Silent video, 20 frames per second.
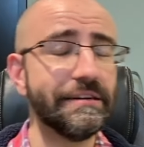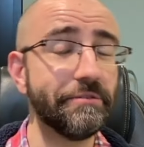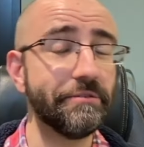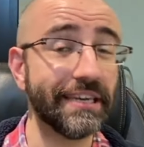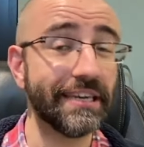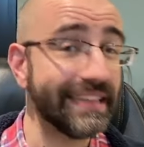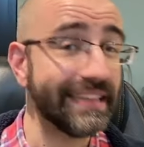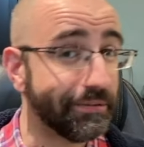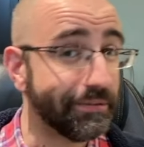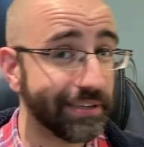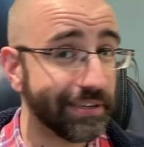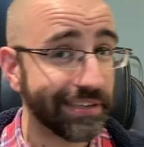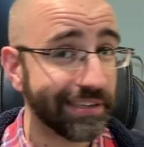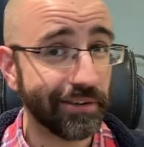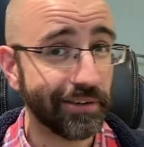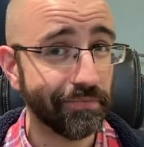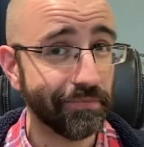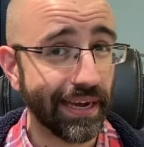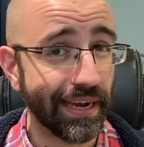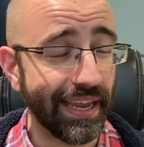which I think we
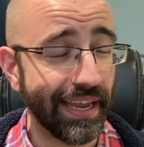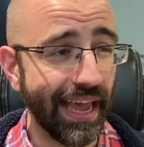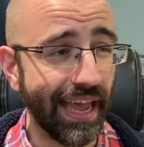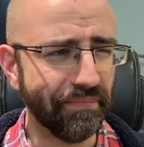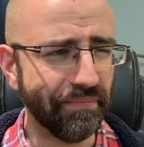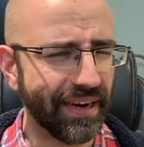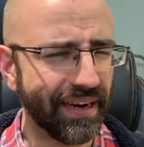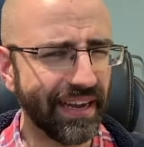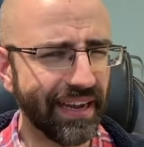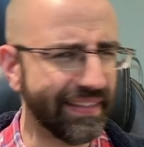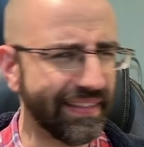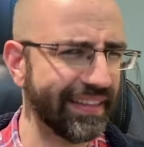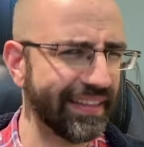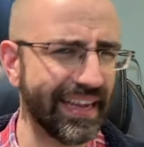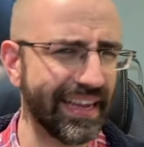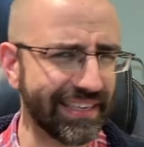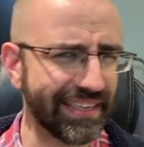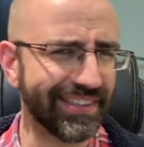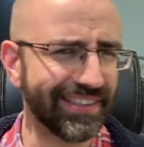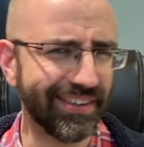still might get, but I think
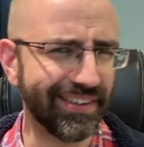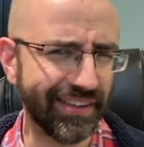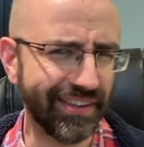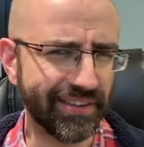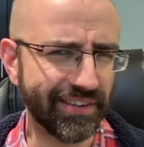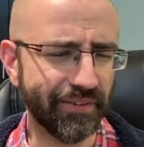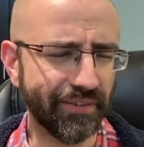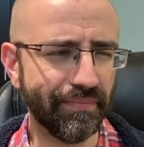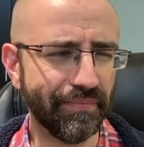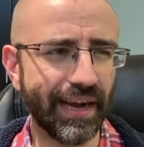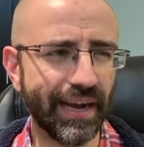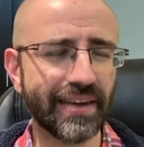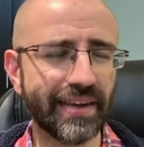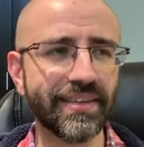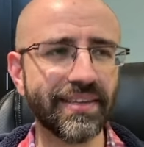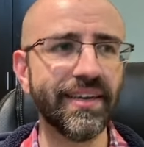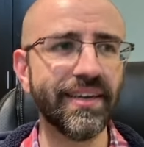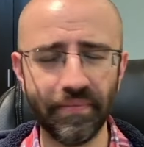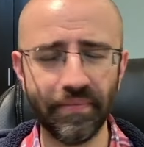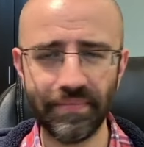that's still his own
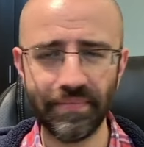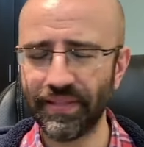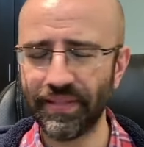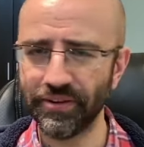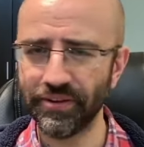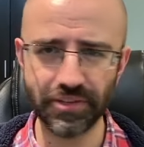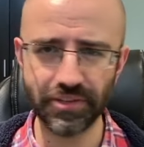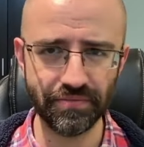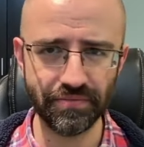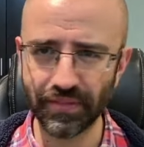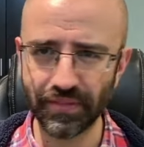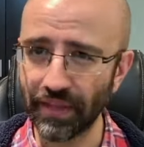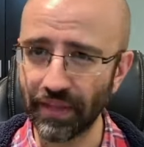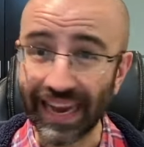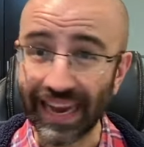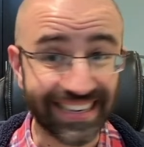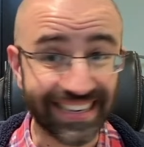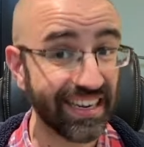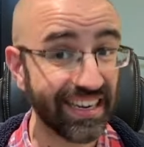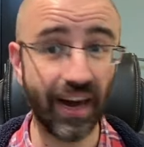box. I mean, there's
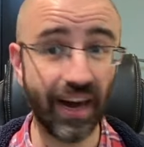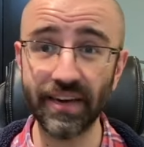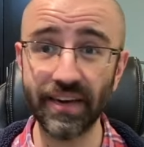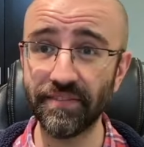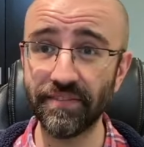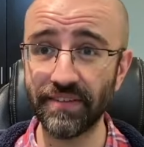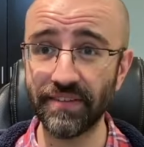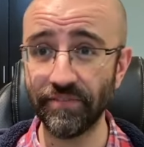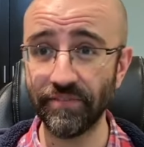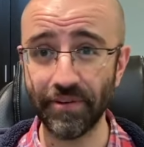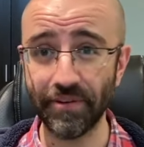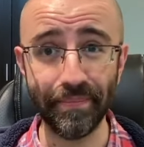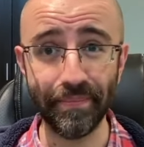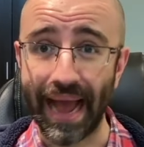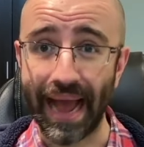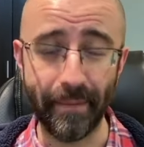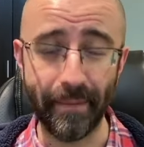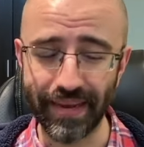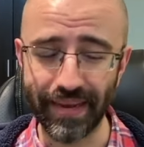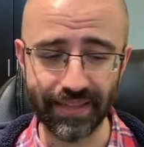a ton of different
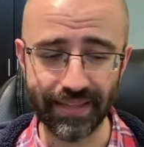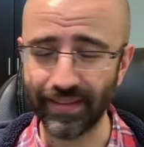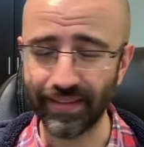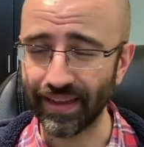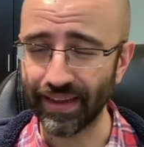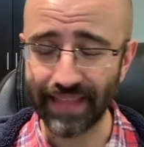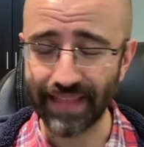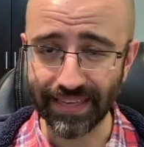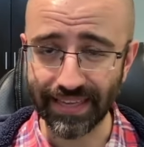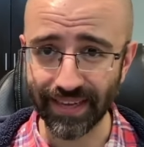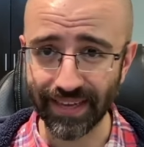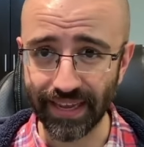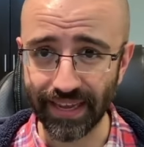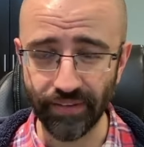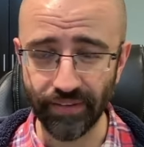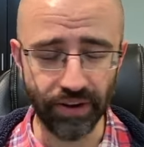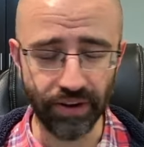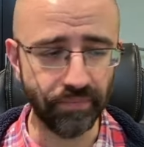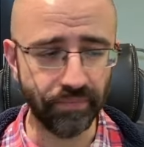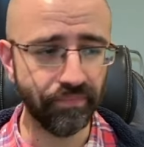Batman, like that's a
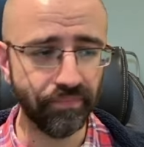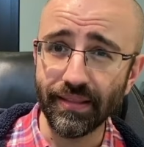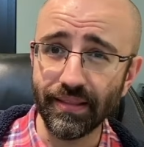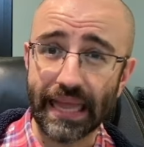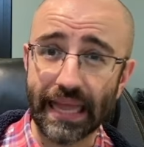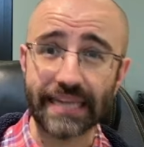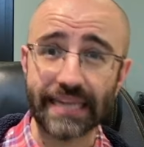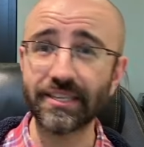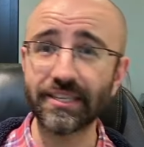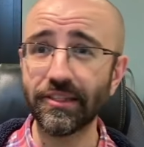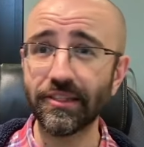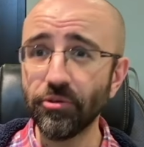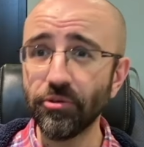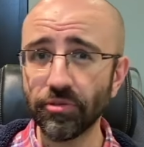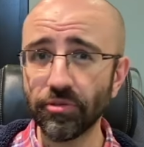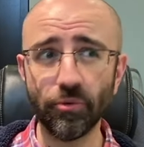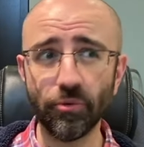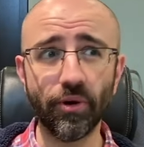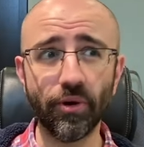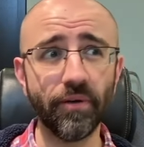given. Lex
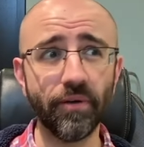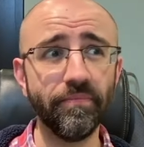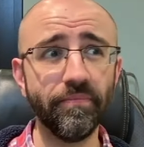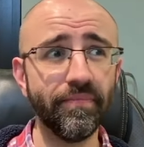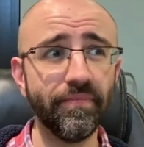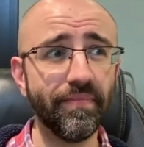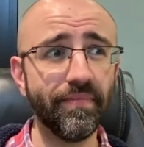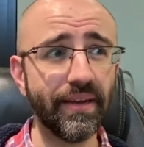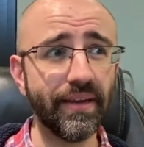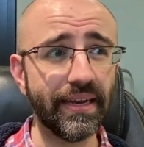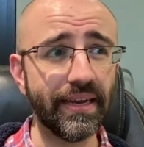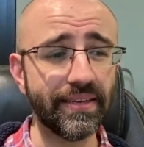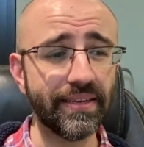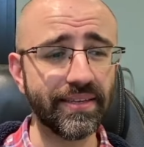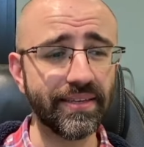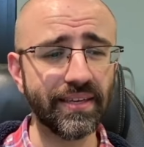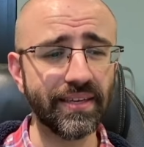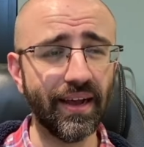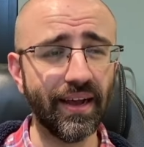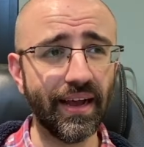Luthor
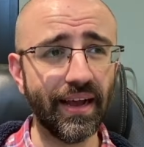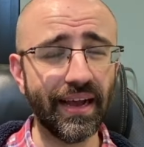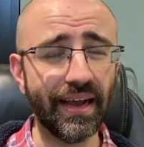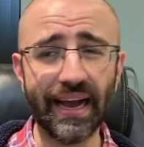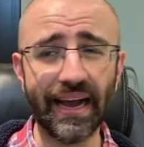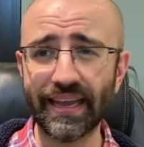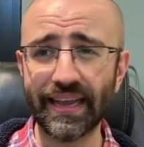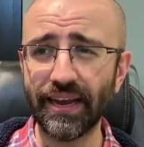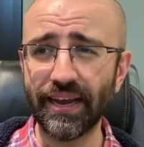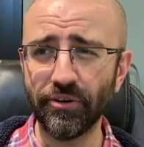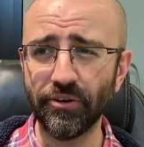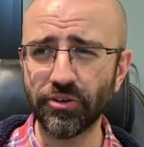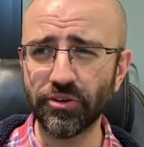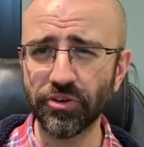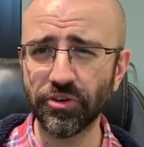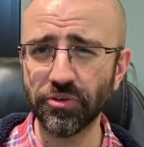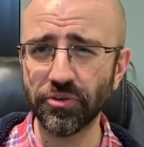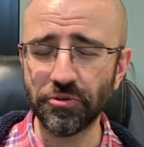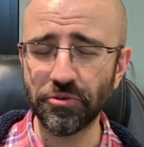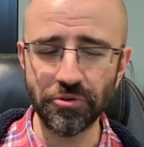is uh, a
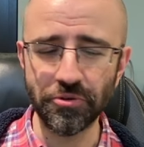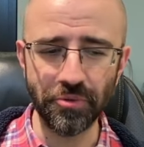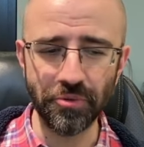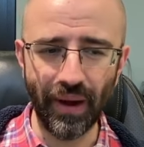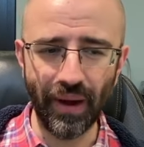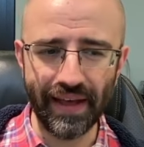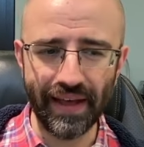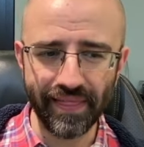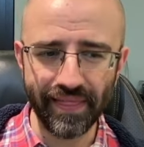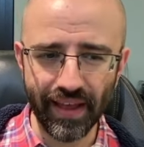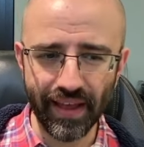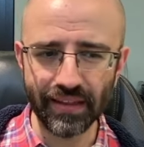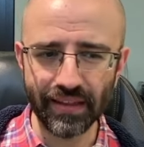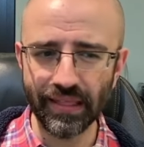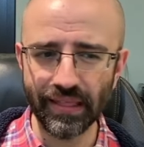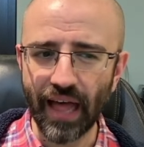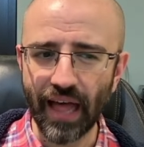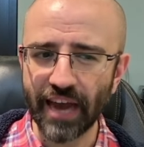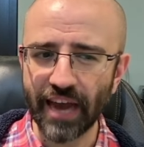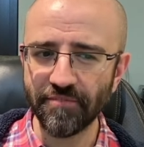character who I think a
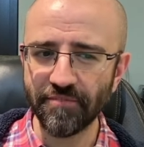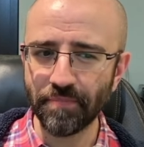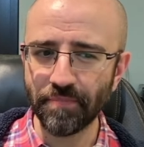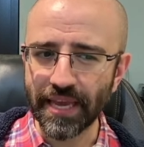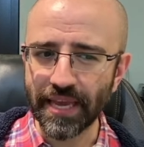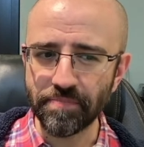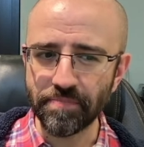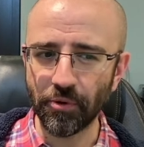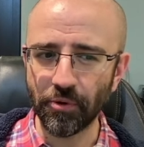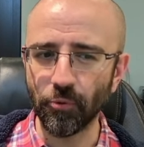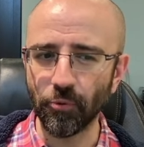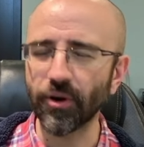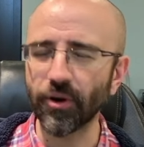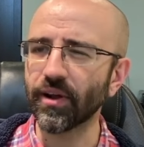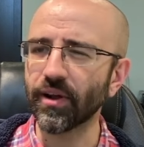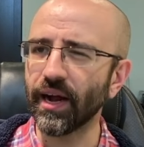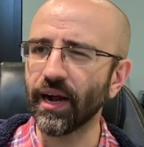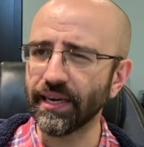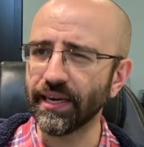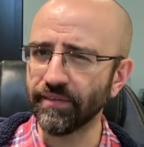lot of people were
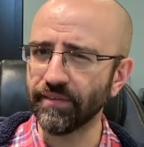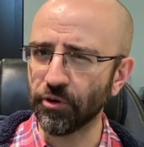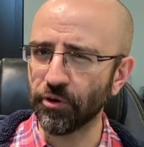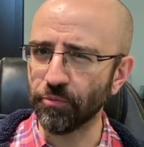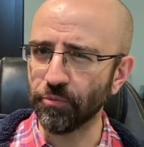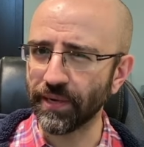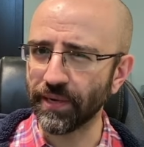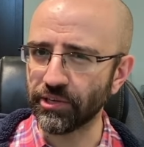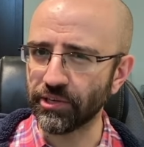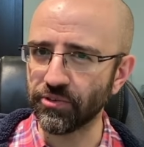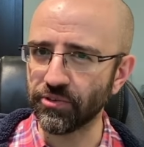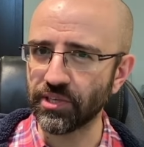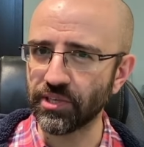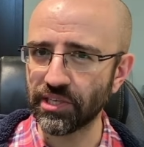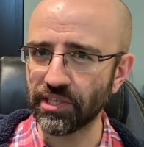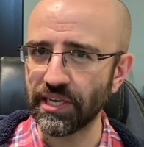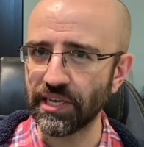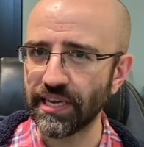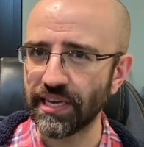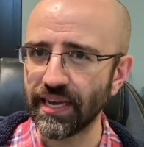kind of hoping to
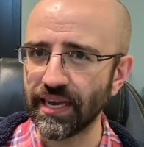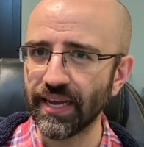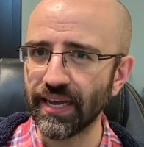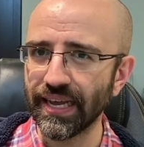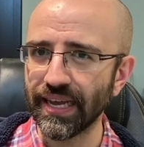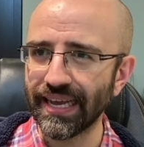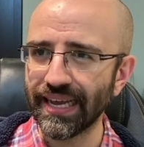see